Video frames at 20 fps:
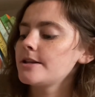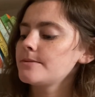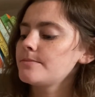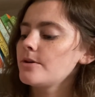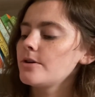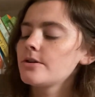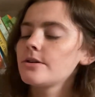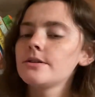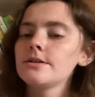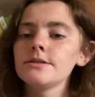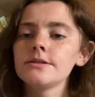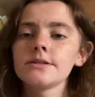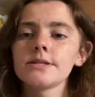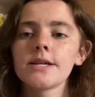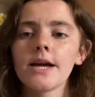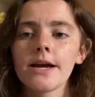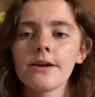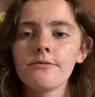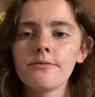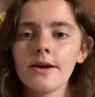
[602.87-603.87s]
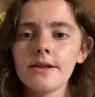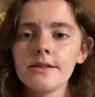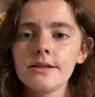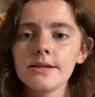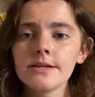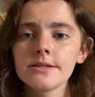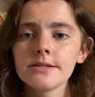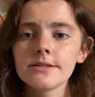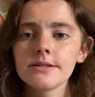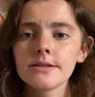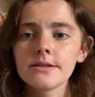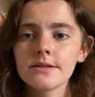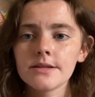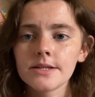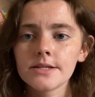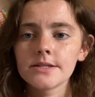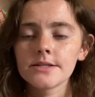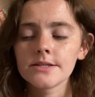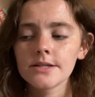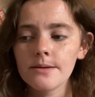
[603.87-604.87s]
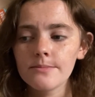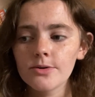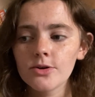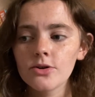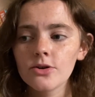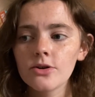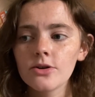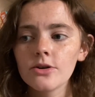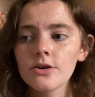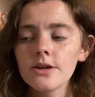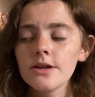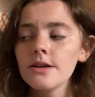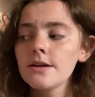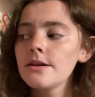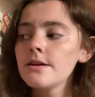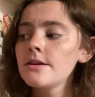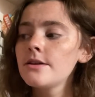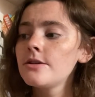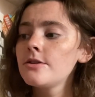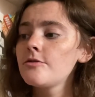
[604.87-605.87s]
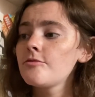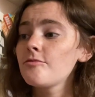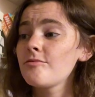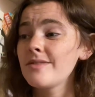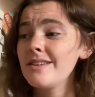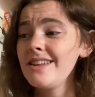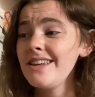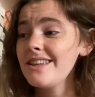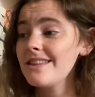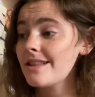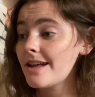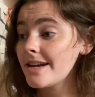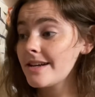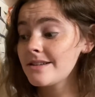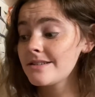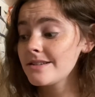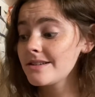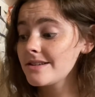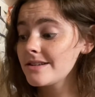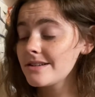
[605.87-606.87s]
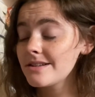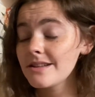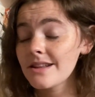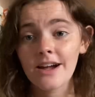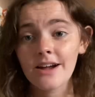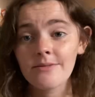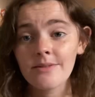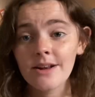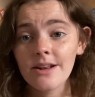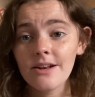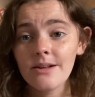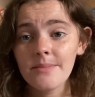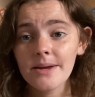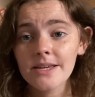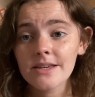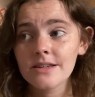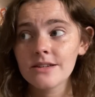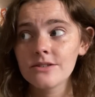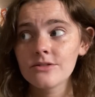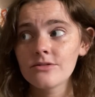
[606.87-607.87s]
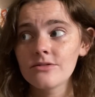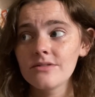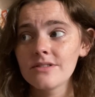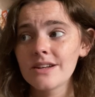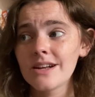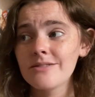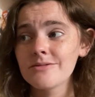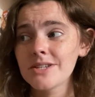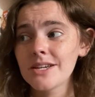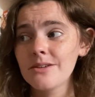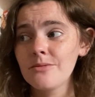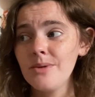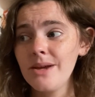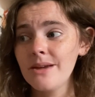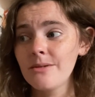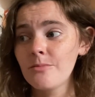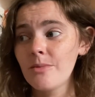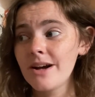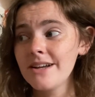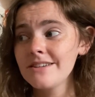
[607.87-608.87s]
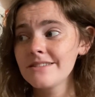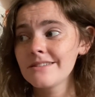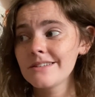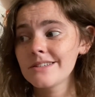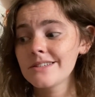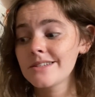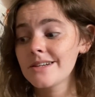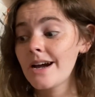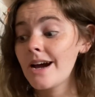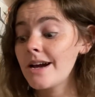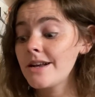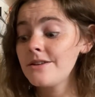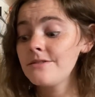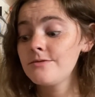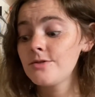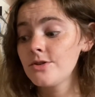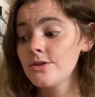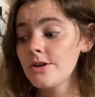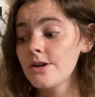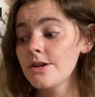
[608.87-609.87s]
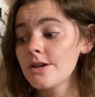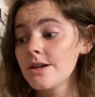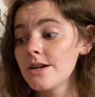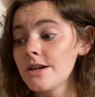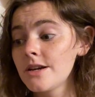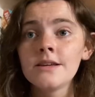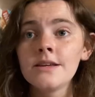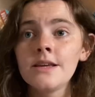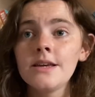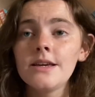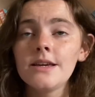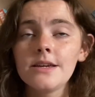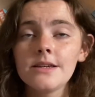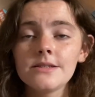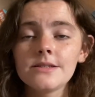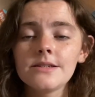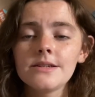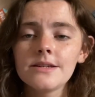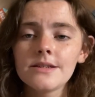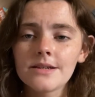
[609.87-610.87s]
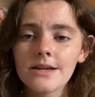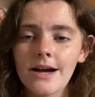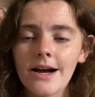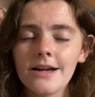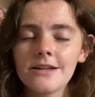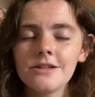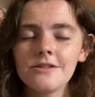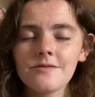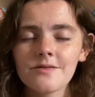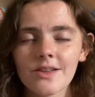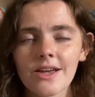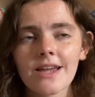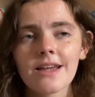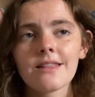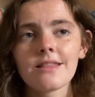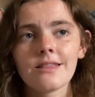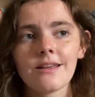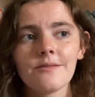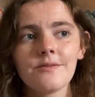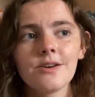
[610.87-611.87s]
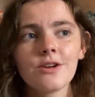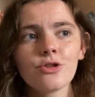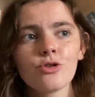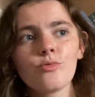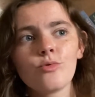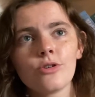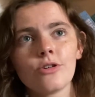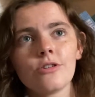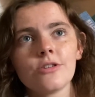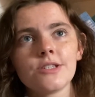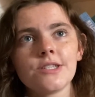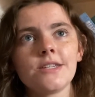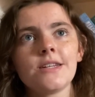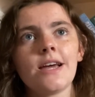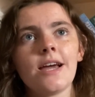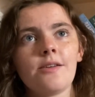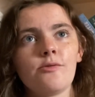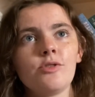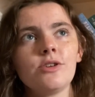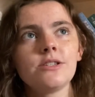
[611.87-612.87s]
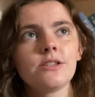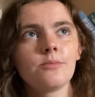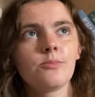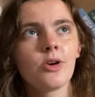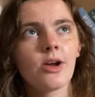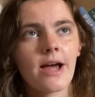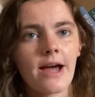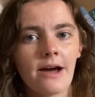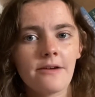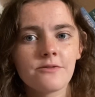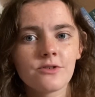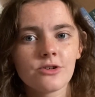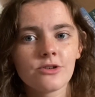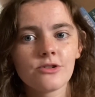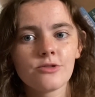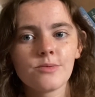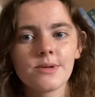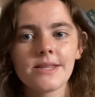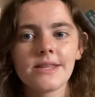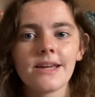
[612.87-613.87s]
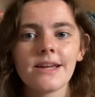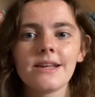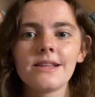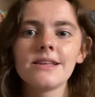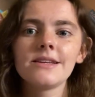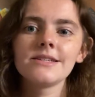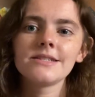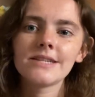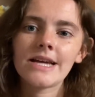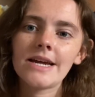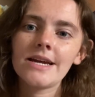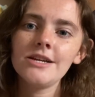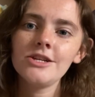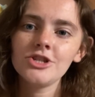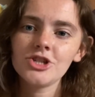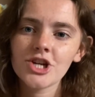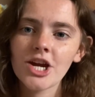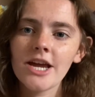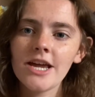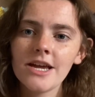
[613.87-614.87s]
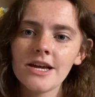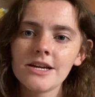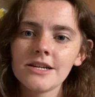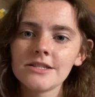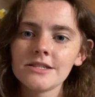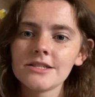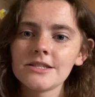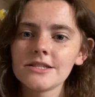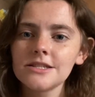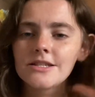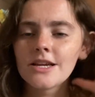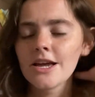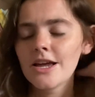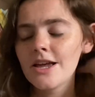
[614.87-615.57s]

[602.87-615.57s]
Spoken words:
Perkins. I read this summer. Really liked it. I read it on my Kindle and I was like, wait, why is this kind of good? Is it kind of like Love and Other Words and Every Summer After, with like the second chance